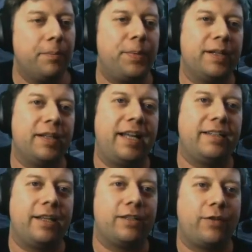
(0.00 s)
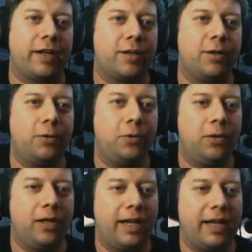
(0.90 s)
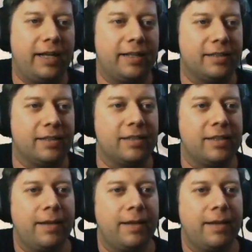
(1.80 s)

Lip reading: But it's very cool, and